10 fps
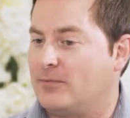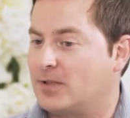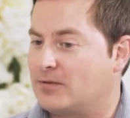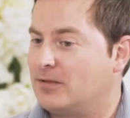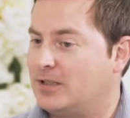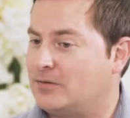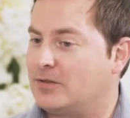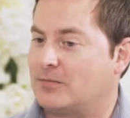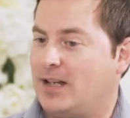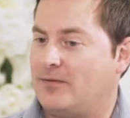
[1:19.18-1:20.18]
what's really cool
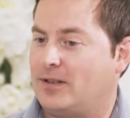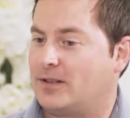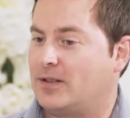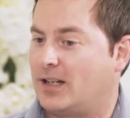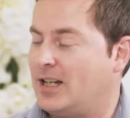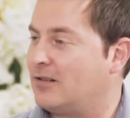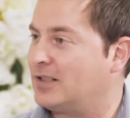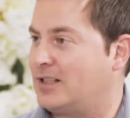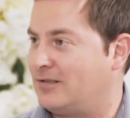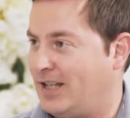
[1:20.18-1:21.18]
is we have a
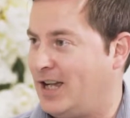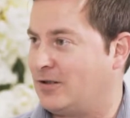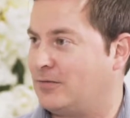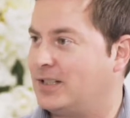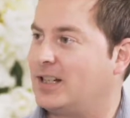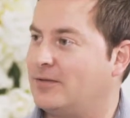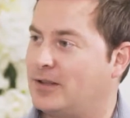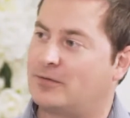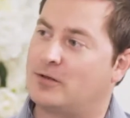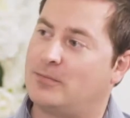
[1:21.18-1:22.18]
carousel lounge, which is kind of a
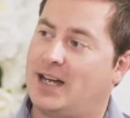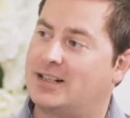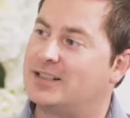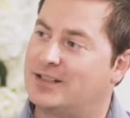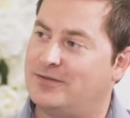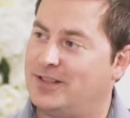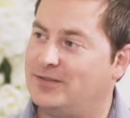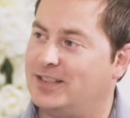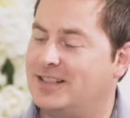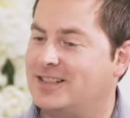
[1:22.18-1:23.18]
throwback to the
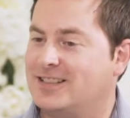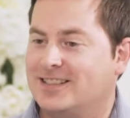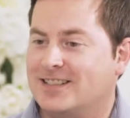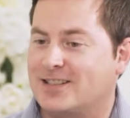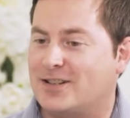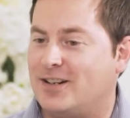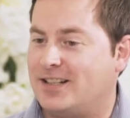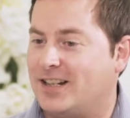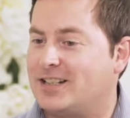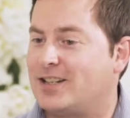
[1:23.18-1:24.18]
50s. So at
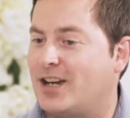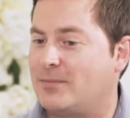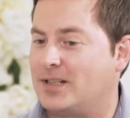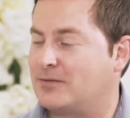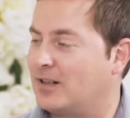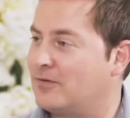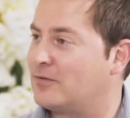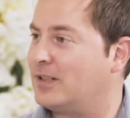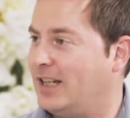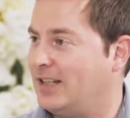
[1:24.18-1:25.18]
nighttime, that's where
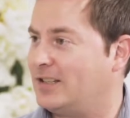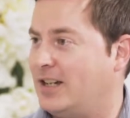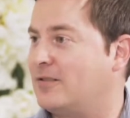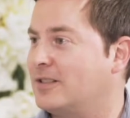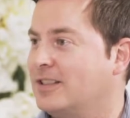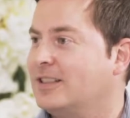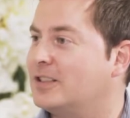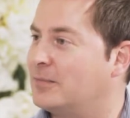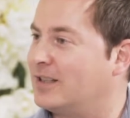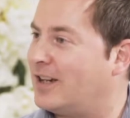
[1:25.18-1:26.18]
everyone hangs out.
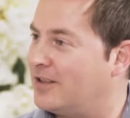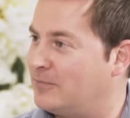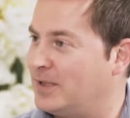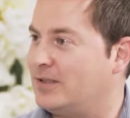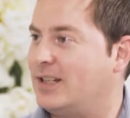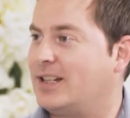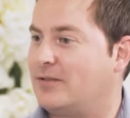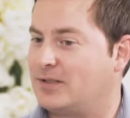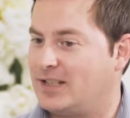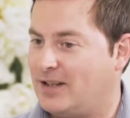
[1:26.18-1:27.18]
There'll be live music,
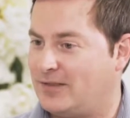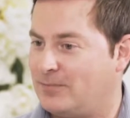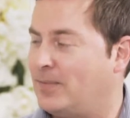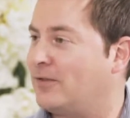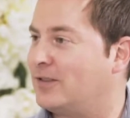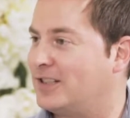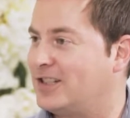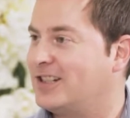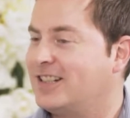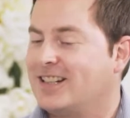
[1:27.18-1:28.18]
everyone's having a
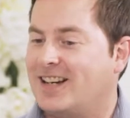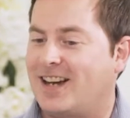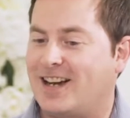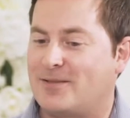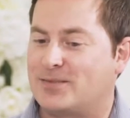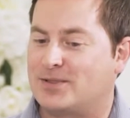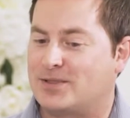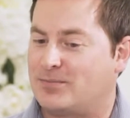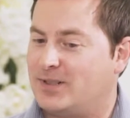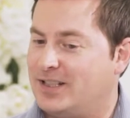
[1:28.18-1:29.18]
beverage. So
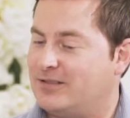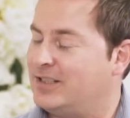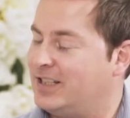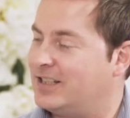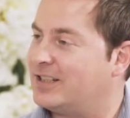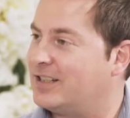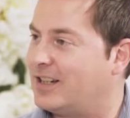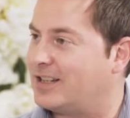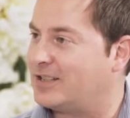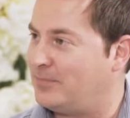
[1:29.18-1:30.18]
it's a pretty unique
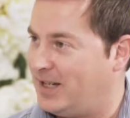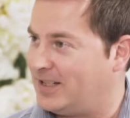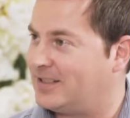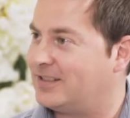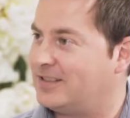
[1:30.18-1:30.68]
space.